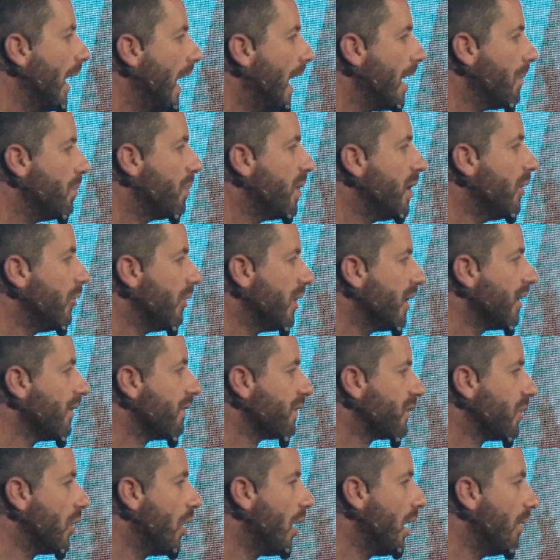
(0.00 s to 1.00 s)
a period of
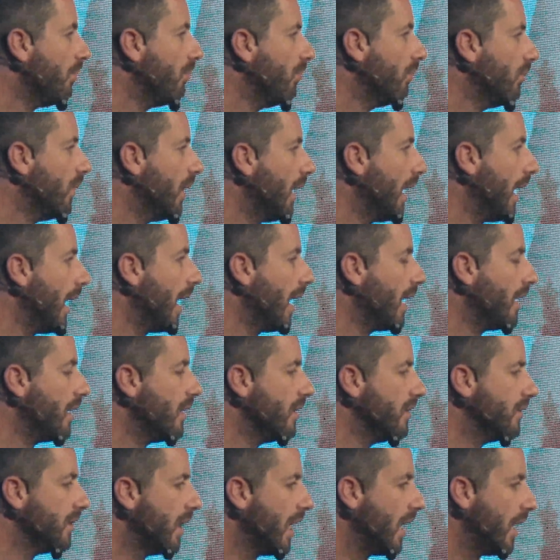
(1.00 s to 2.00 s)
time.
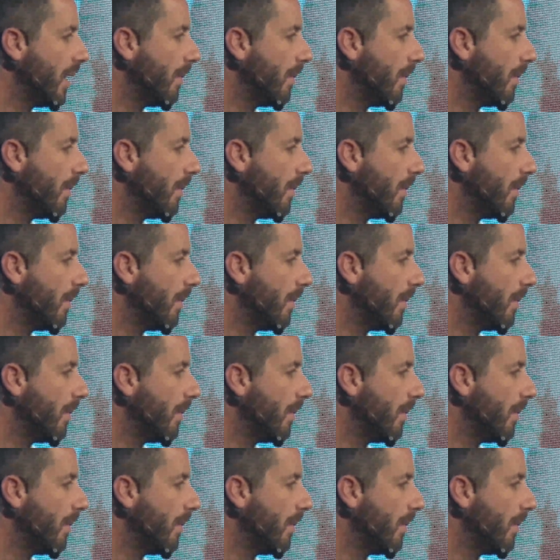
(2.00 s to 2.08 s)
And